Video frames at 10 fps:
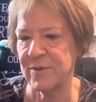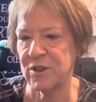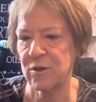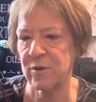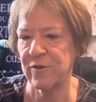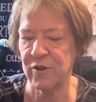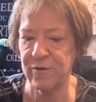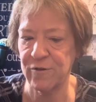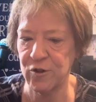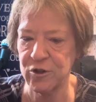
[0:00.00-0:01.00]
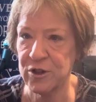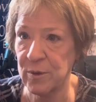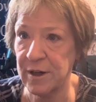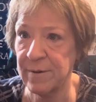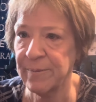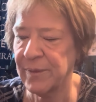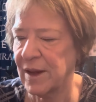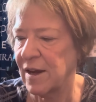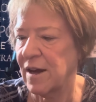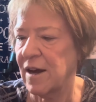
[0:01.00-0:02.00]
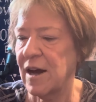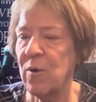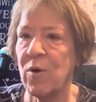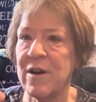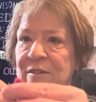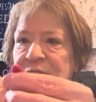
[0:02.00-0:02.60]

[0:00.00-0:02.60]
So for the first one, I want a